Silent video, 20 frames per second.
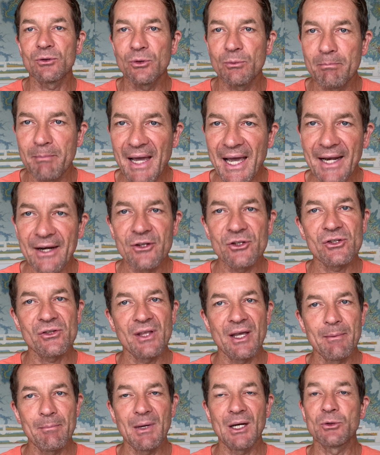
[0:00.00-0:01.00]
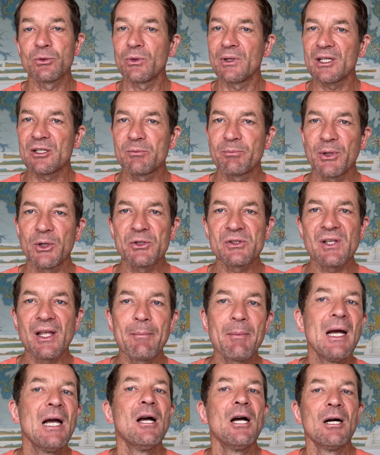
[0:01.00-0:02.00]
manage them, how to expose
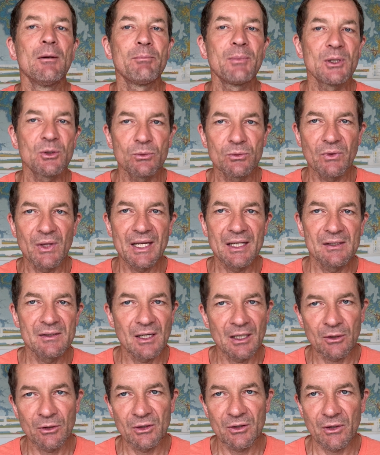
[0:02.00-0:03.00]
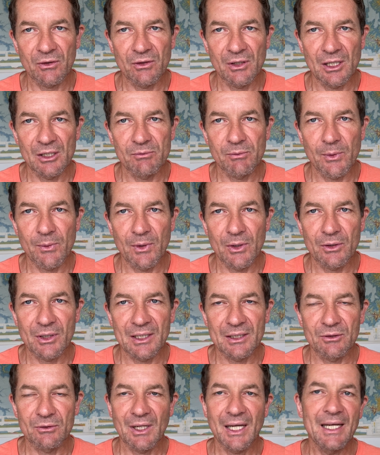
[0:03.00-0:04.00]
them. But these are not the things we will look
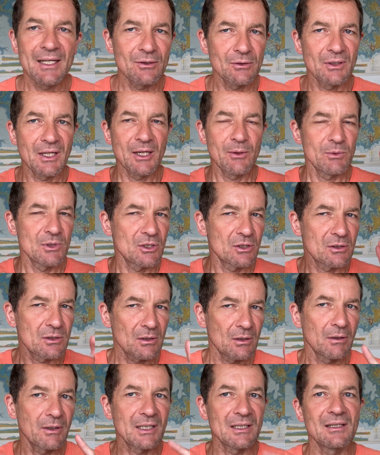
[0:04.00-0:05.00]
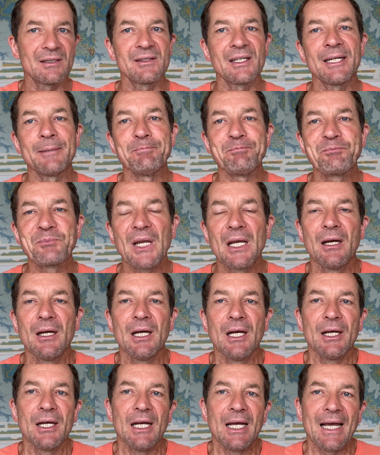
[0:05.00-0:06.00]
at today. Today, we just look at design.
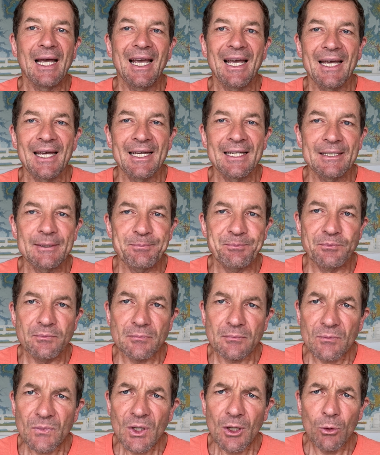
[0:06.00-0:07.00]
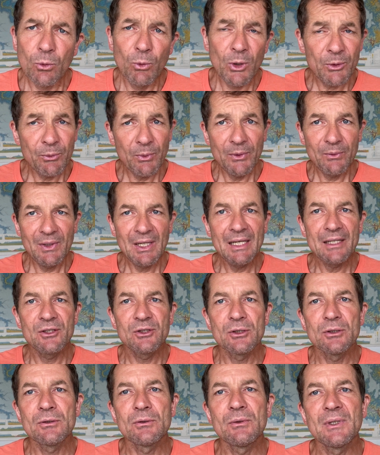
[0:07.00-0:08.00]
And what we really
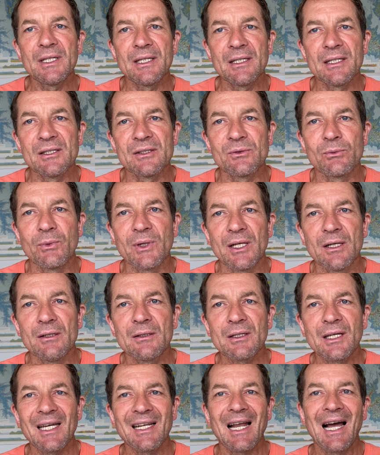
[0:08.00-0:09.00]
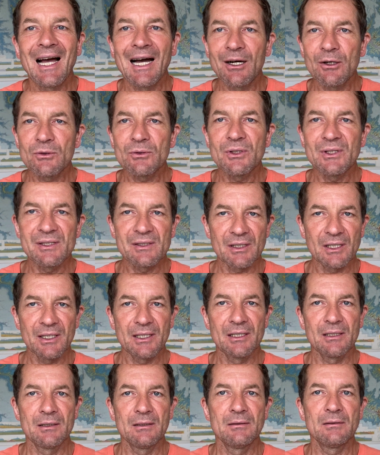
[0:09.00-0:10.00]
do is we look at how
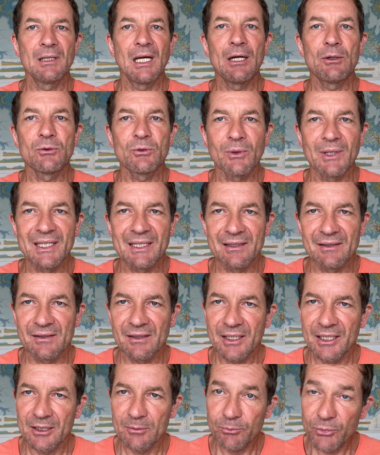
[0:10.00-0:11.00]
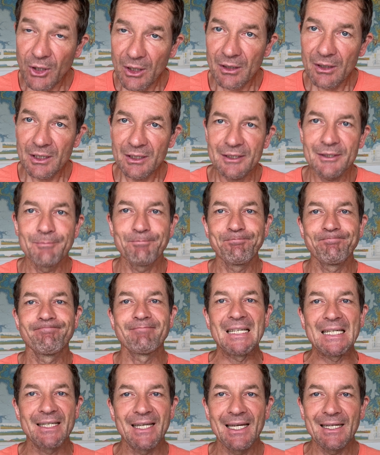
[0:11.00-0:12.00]
design, how do I design a product?
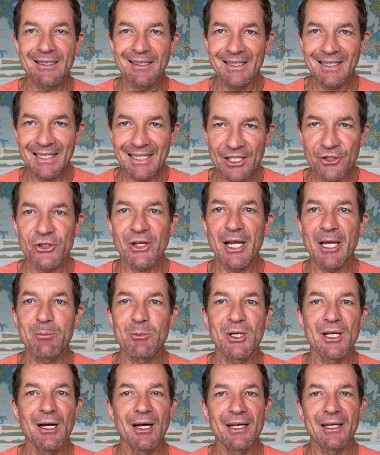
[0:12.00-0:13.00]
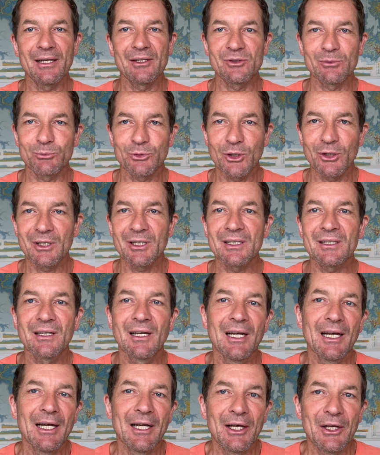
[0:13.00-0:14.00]
Again, each API is a product
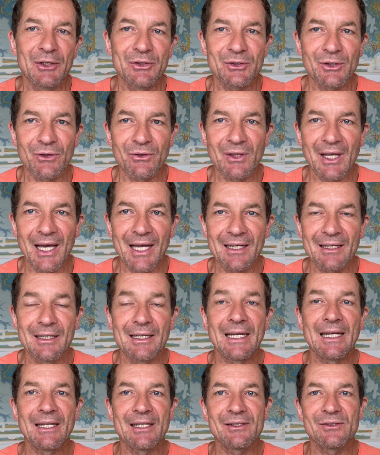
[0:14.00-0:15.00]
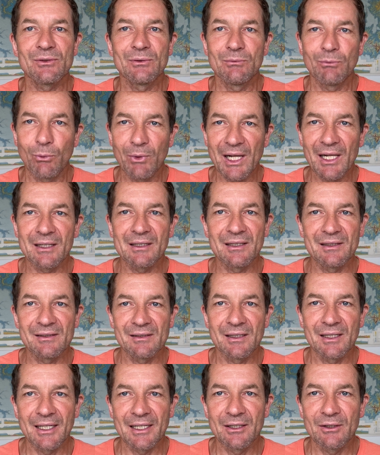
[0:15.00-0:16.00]
so that it's well
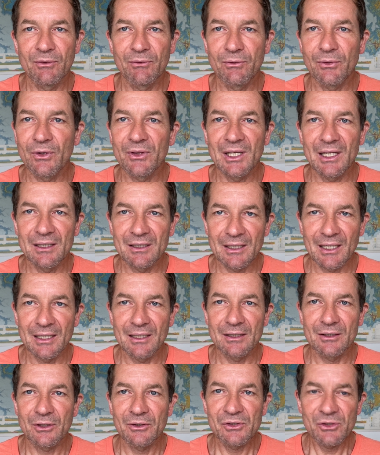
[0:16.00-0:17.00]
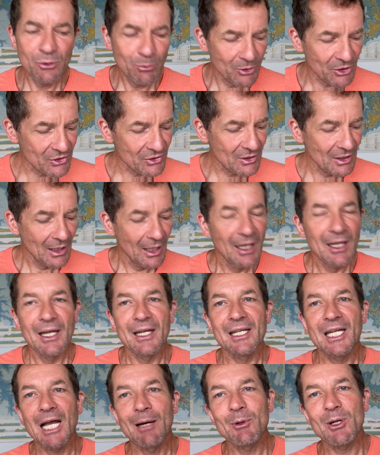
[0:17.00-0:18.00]
designed for the intended consumers.
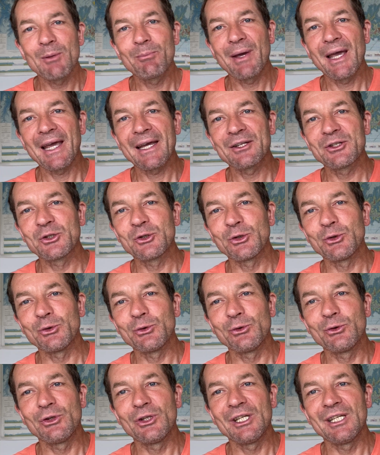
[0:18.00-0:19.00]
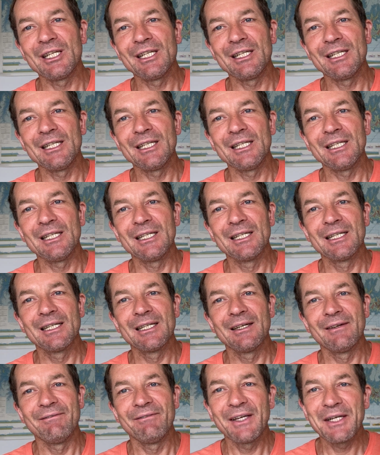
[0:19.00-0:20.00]
And coming back to the
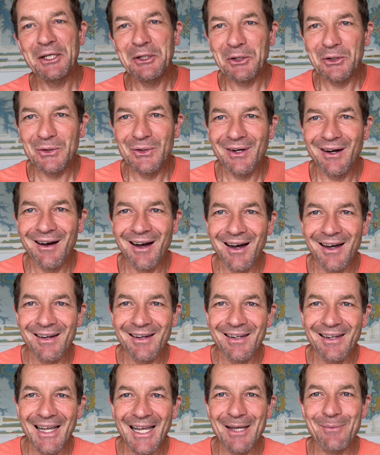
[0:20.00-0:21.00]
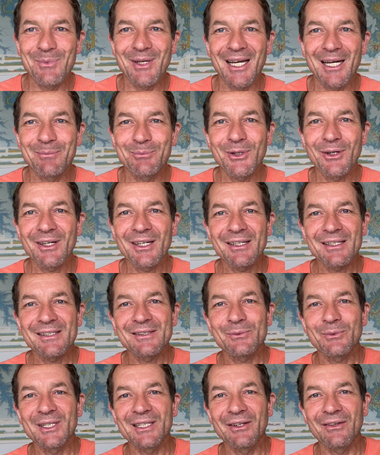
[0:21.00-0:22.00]
video on API
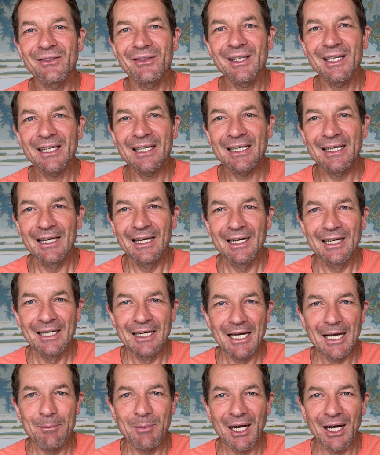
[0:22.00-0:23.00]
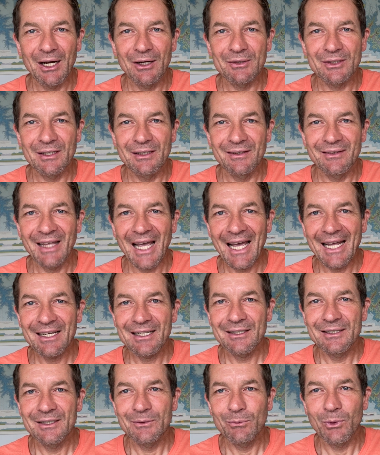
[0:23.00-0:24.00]
products, when you think about
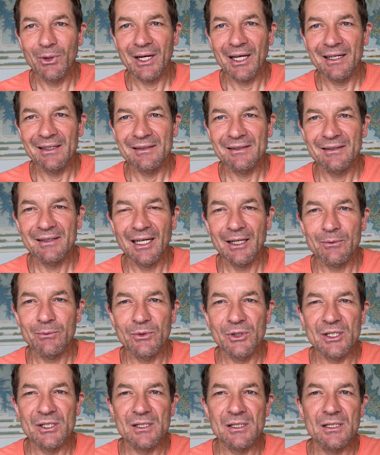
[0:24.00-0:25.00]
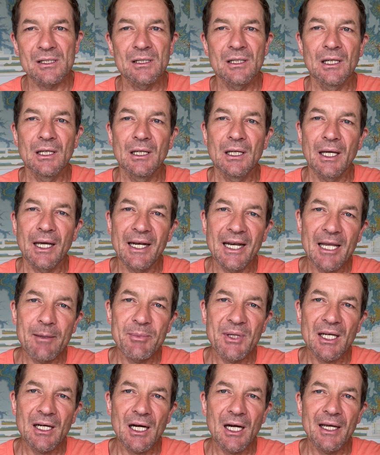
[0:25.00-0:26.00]
that, what I said was an
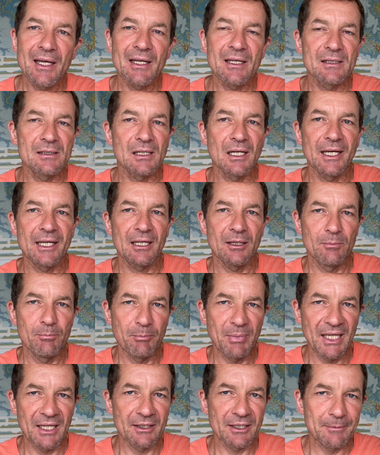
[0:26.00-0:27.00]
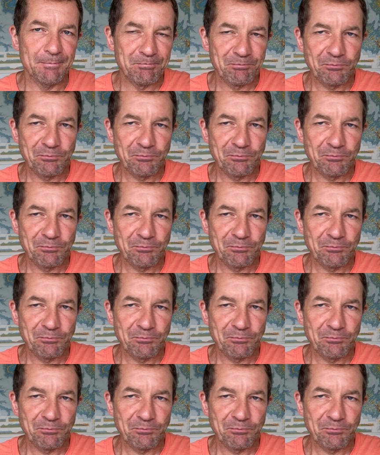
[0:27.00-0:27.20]
API is like beer.